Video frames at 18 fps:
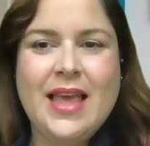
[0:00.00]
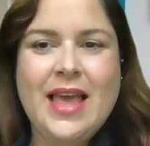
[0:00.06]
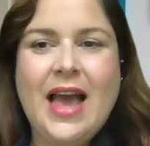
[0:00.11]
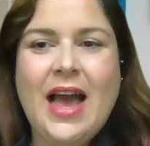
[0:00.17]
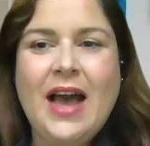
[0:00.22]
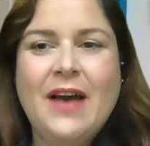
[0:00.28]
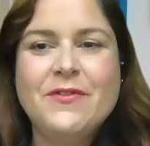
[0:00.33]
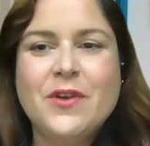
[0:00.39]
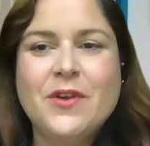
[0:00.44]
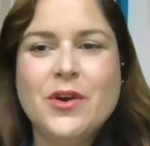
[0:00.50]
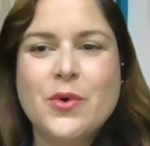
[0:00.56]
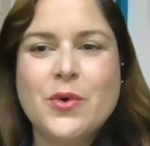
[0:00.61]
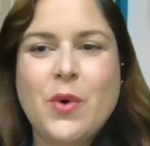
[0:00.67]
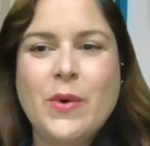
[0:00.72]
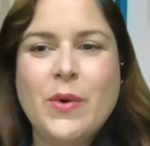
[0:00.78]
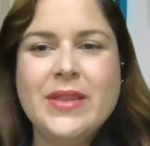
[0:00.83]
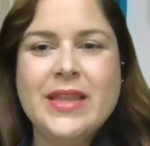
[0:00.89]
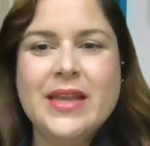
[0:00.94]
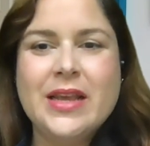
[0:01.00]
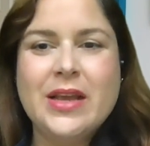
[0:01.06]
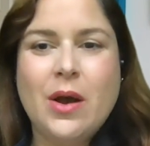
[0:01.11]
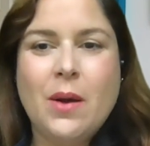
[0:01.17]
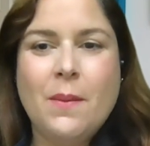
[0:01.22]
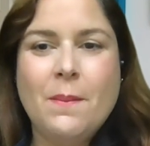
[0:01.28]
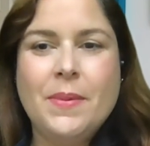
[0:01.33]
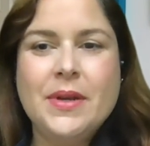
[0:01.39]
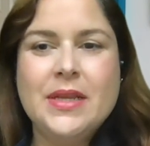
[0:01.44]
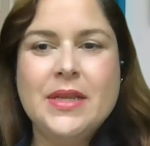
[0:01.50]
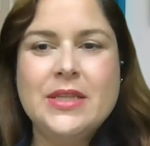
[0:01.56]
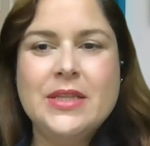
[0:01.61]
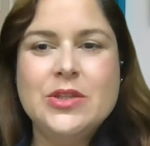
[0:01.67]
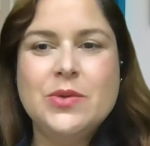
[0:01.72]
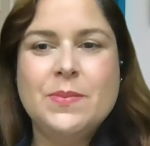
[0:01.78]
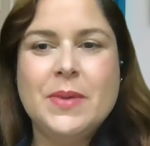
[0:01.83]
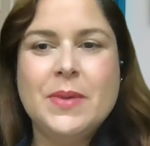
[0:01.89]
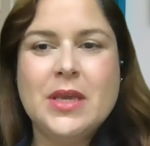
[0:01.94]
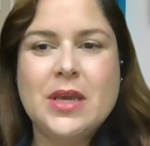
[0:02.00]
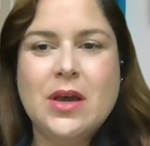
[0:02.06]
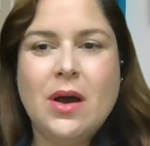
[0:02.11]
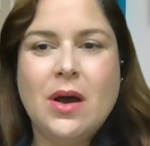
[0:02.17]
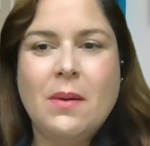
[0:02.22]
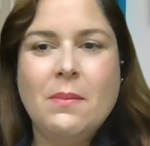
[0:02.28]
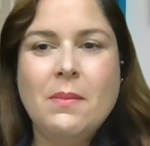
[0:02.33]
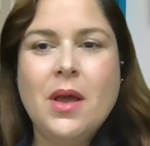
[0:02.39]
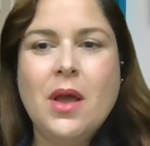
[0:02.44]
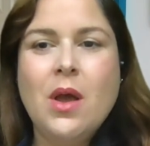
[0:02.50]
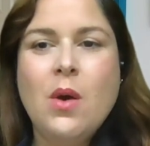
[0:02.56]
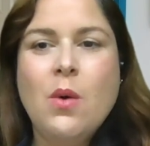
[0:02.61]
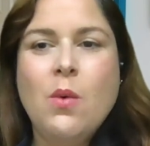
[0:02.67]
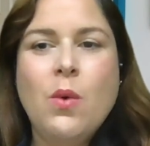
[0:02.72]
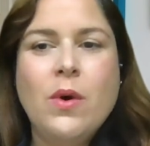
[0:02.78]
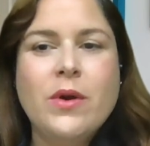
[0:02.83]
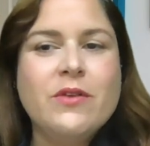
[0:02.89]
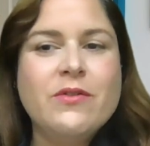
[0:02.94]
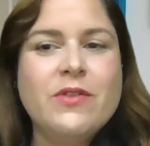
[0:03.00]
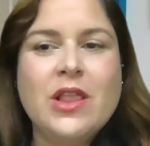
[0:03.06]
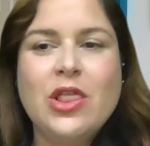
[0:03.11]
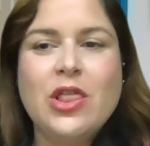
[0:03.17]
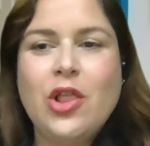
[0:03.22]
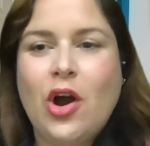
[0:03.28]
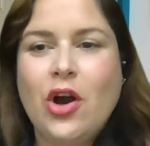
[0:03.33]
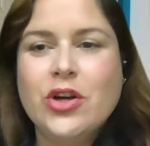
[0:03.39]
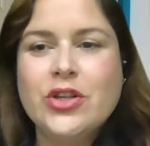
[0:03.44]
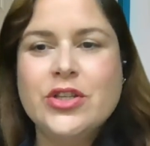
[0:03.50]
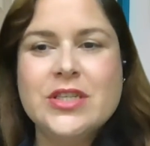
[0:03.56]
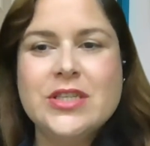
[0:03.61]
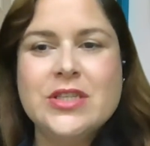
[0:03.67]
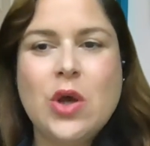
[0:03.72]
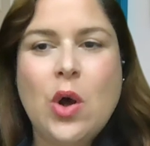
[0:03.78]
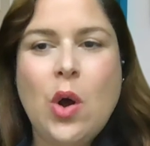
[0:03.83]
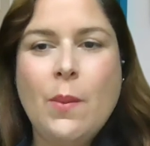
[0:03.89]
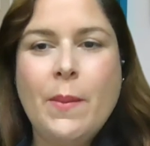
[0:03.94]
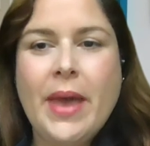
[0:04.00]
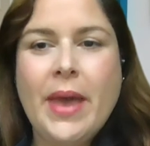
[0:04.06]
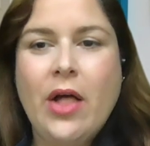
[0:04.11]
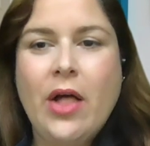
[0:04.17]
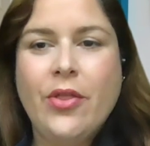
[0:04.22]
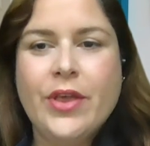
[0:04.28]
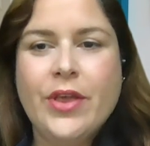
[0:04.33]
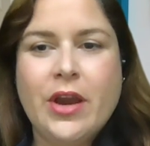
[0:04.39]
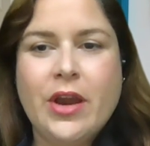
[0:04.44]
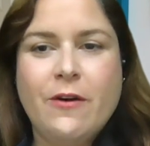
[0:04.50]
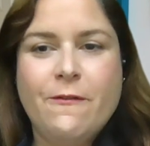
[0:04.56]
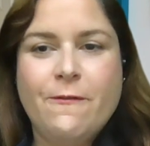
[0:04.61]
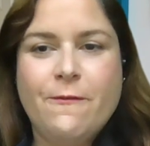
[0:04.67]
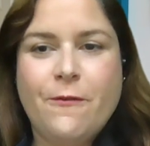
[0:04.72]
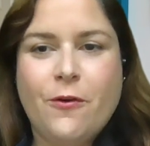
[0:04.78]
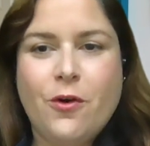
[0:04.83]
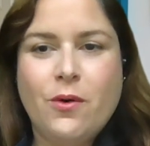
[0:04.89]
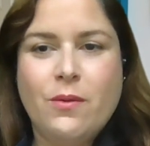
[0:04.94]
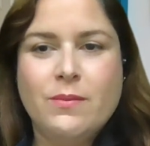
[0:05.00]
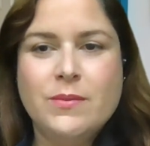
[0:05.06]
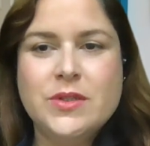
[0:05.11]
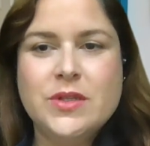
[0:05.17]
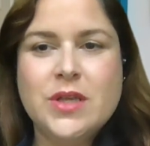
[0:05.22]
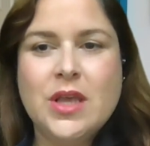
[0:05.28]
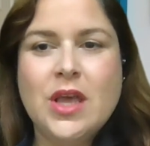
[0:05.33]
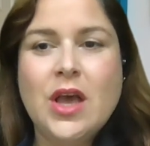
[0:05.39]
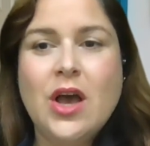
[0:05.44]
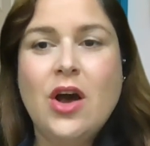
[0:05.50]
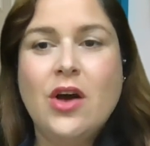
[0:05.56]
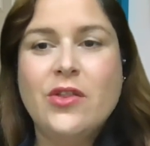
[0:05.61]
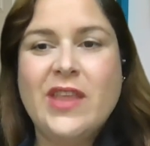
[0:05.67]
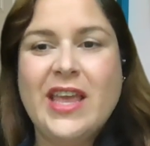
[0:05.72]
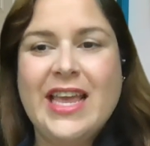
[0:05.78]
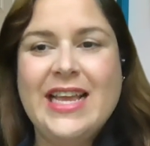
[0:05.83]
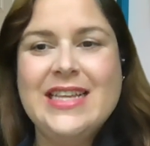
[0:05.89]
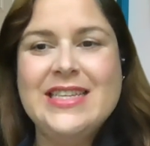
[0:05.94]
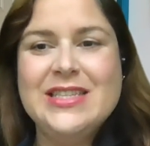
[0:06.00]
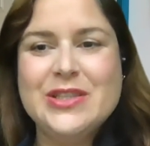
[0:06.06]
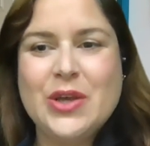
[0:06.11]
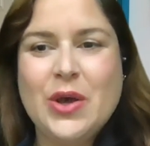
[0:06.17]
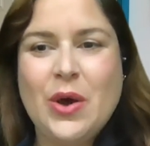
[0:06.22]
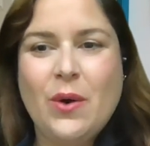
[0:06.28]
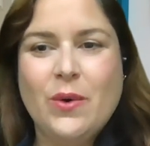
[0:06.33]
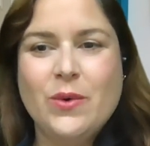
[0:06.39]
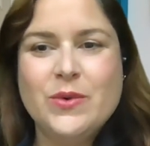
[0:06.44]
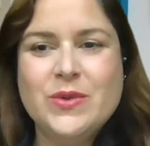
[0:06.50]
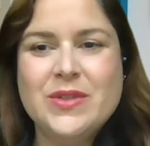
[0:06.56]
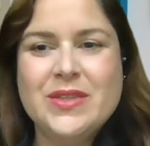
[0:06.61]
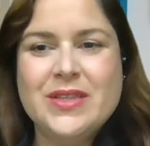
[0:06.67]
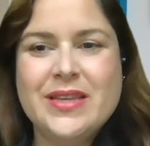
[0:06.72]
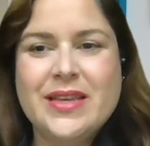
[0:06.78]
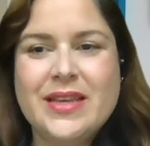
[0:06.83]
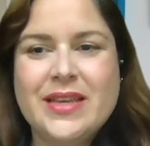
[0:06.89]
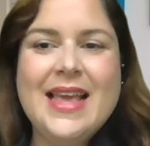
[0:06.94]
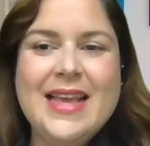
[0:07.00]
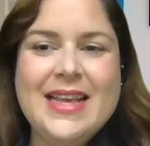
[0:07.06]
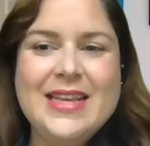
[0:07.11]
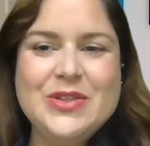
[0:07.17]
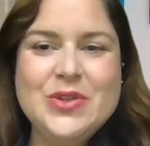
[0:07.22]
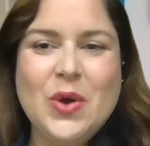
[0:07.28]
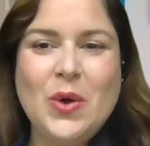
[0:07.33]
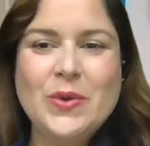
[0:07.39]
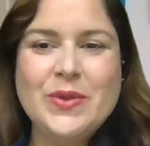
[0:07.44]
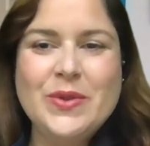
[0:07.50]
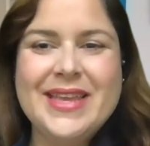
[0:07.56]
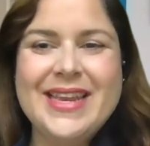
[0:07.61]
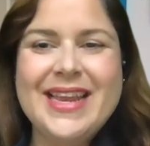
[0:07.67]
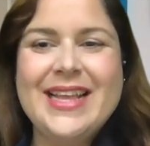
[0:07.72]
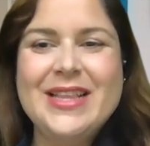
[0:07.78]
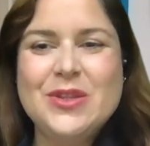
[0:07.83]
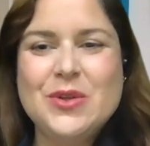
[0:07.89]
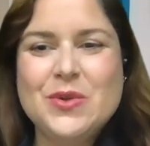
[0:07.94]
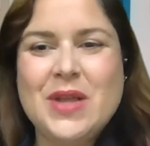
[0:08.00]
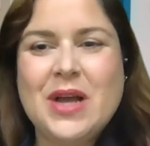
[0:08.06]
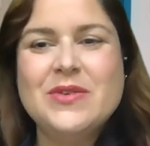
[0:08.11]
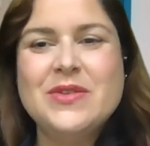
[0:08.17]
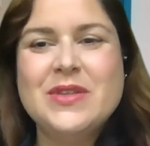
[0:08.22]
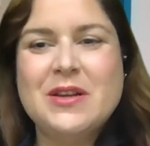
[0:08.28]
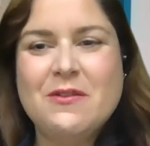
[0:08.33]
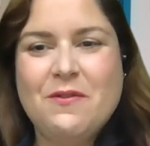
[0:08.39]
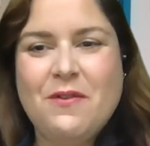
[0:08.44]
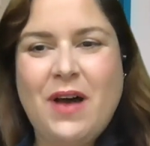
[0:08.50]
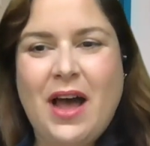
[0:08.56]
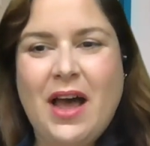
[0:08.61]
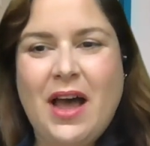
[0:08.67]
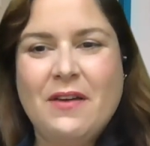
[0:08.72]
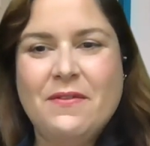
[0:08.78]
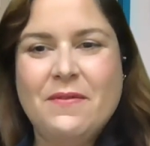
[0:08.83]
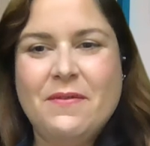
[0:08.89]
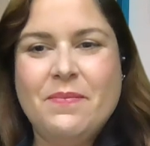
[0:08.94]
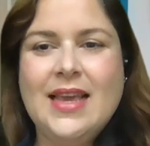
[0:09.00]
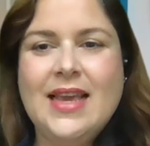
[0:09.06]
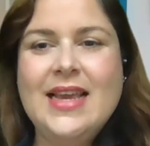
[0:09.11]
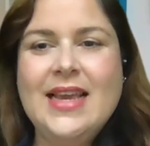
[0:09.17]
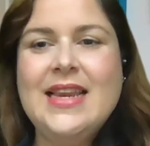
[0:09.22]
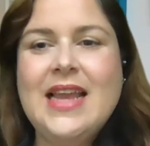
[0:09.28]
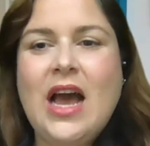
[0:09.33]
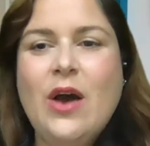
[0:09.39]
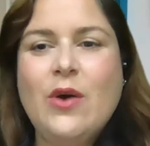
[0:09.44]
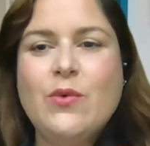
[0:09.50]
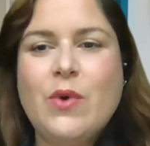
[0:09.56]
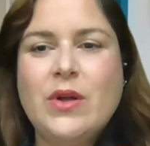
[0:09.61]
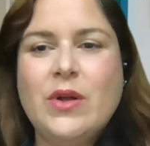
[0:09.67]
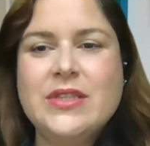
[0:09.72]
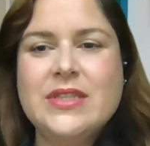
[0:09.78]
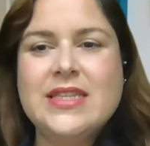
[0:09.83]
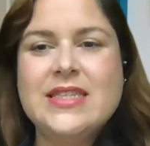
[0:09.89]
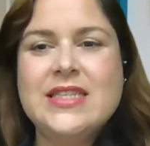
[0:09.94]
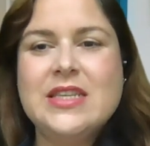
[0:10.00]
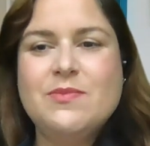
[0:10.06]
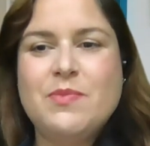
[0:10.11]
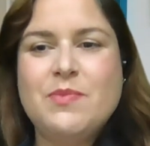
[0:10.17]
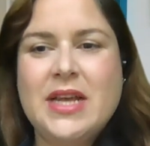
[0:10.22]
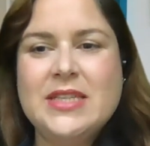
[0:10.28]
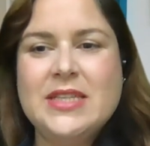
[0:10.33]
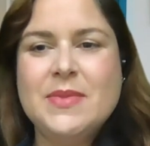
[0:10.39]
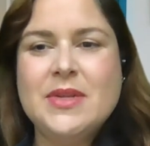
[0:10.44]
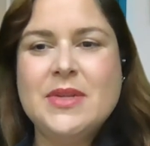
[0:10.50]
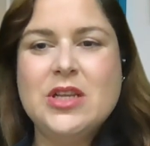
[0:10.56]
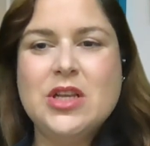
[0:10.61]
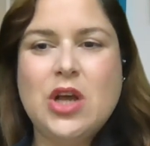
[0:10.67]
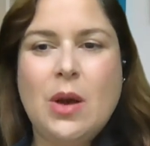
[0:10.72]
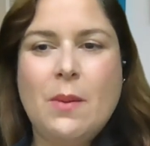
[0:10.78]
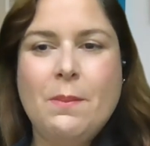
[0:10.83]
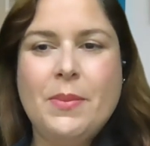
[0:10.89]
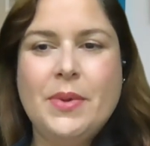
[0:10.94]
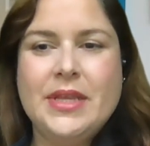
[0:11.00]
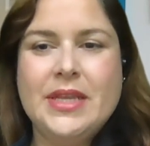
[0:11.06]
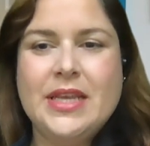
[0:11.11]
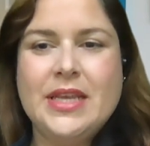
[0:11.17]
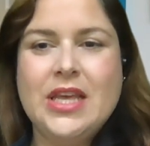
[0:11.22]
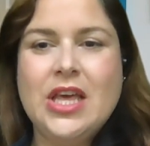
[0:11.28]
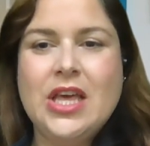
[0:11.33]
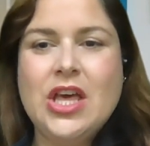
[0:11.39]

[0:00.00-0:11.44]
After growing the company to become one of the largest home healthcare firms on the East Coast, he sold it in 2005. He now runs his investment company,